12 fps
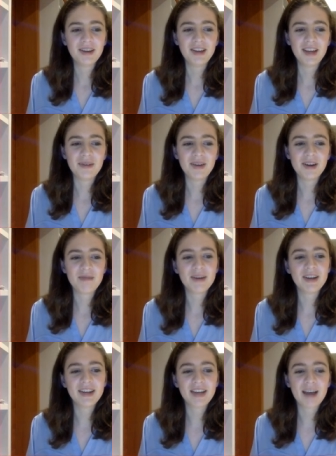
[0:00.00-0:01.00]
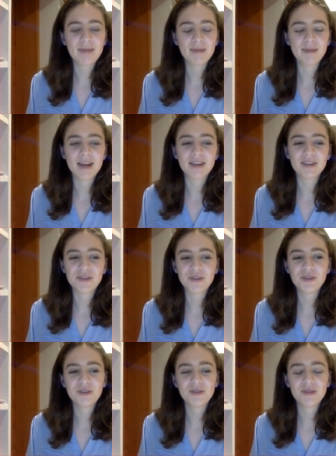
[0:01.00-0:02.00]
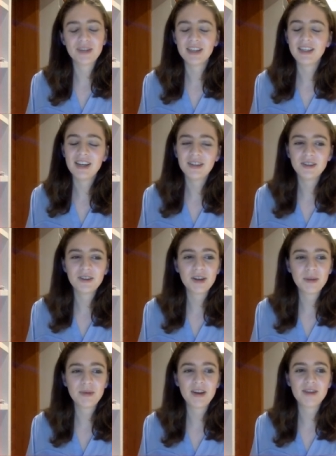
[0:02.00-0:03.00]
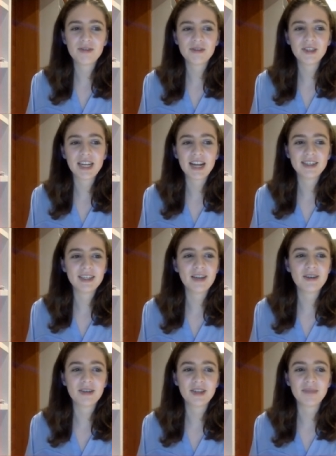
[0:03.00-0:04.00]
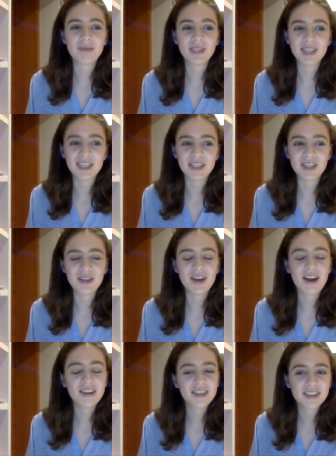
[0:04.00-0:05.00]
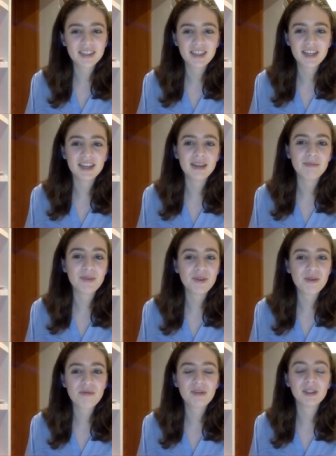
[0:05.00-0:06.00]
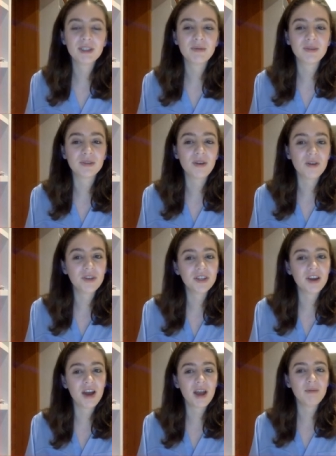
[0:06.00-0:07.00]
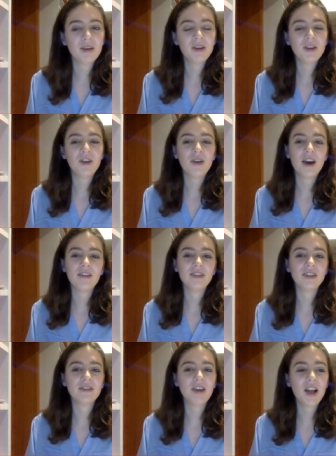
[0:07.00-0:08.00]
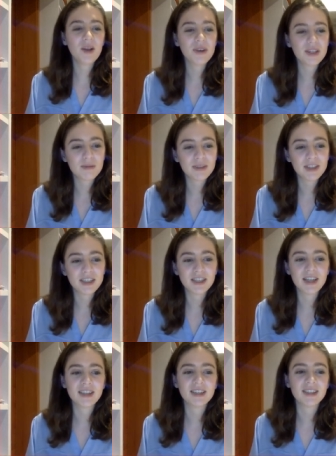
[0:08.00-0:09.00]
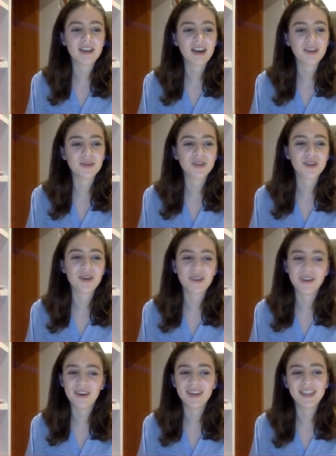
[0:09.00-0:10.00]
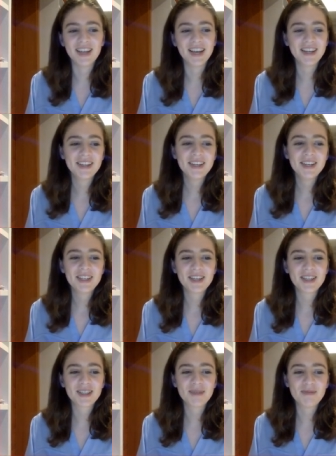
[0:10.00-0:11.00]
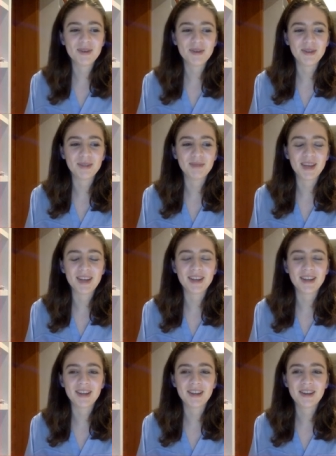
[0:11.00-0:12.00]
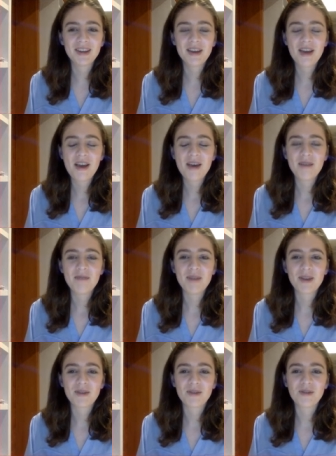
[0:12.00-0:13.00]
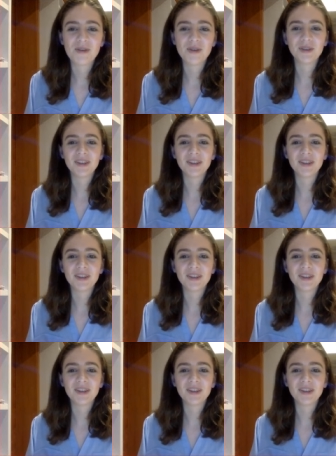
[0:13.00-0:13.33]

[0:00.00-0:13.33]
Yeah, we are breaking Capablanca's rules, but in chess, you've got to break rules and actually look at the position. You can't just think in pure principles all the time. You have to evaluate the position and decide what's going on. Yeah, chess computers make the rules